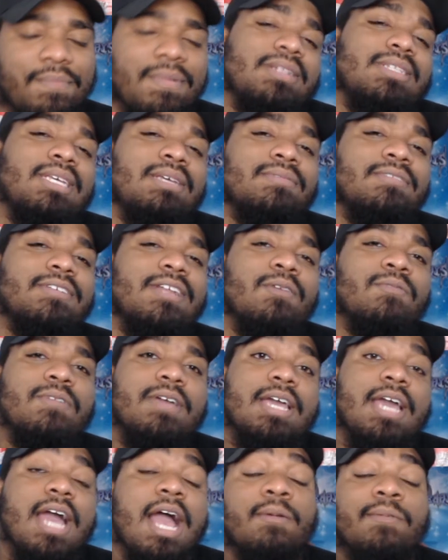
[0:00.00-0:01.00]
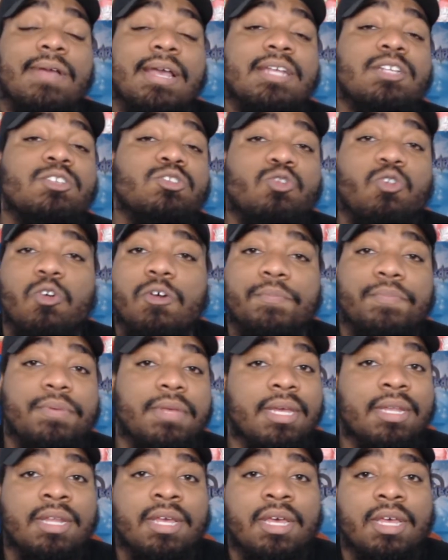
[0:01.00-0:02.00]
that I ran
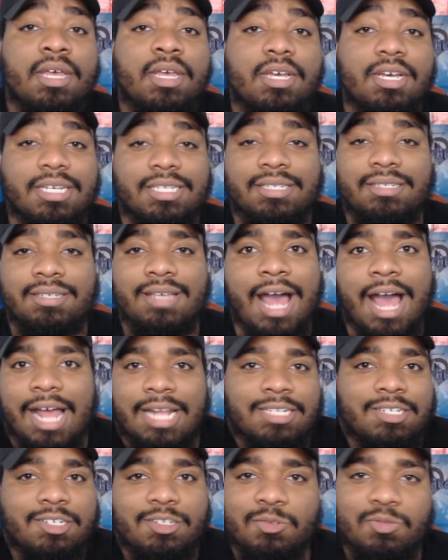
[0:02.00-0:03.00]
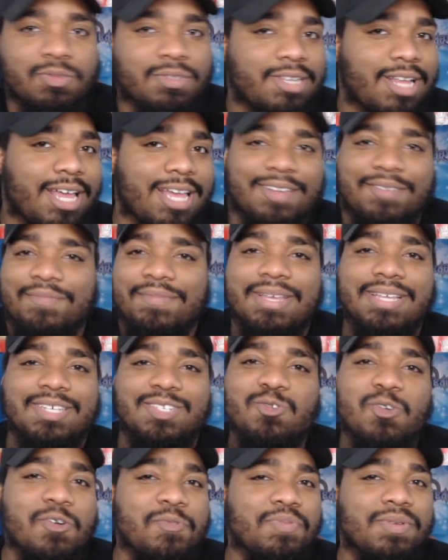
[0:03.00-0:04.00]
Scorpion, because I just was like, man,
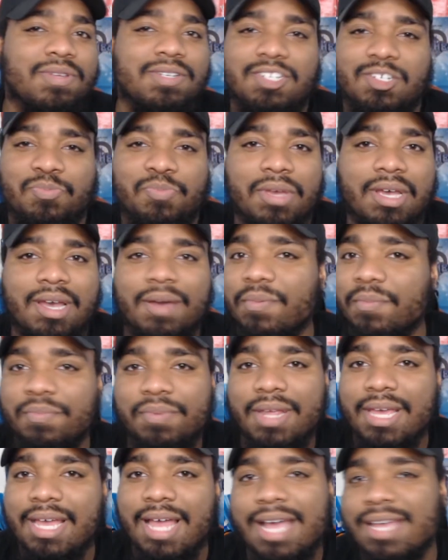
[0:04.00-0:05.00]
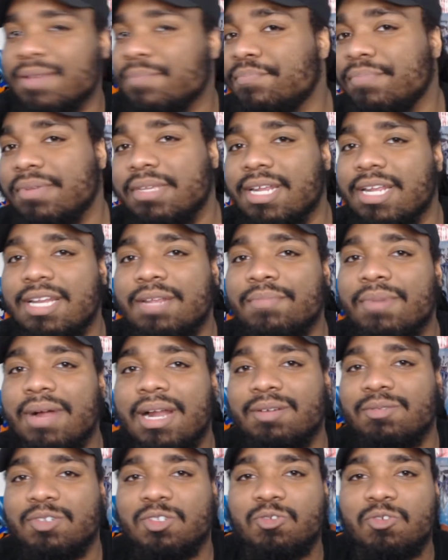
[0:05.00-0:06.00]
Scorpions just pick up and play. I can beat
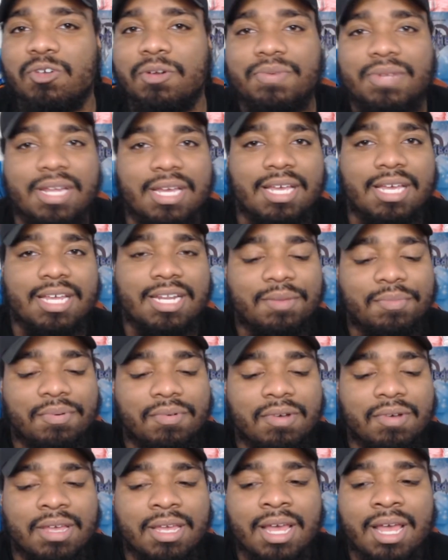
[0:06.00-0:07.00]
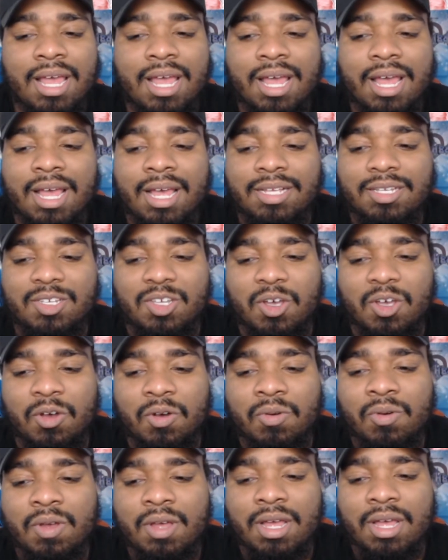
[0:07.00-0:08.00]
anybody with Scorpion at any point. So
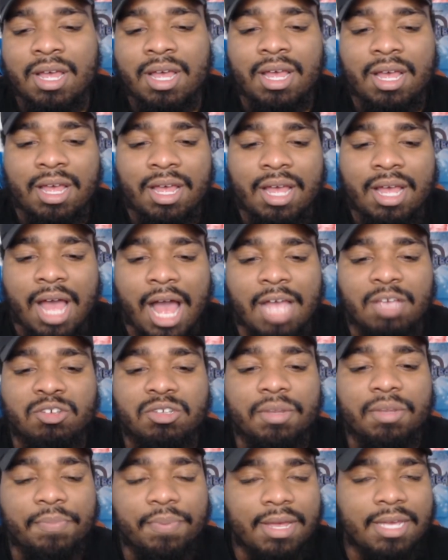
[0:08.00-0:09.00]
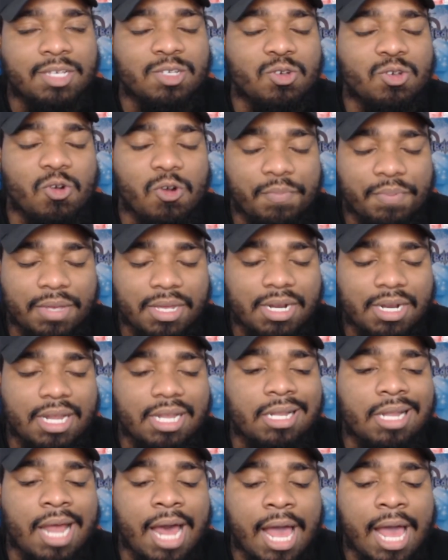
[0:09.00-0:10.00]
I used to play Scorpion a
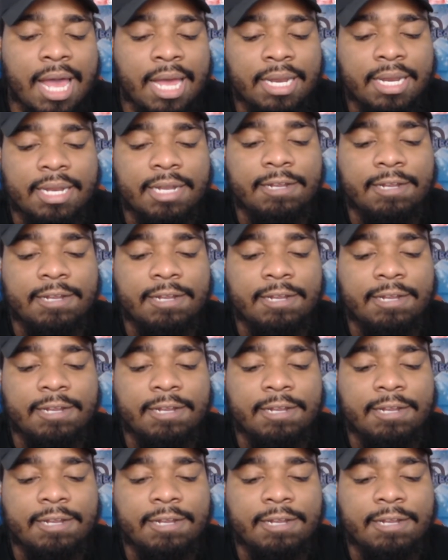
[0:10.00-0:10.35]
lot.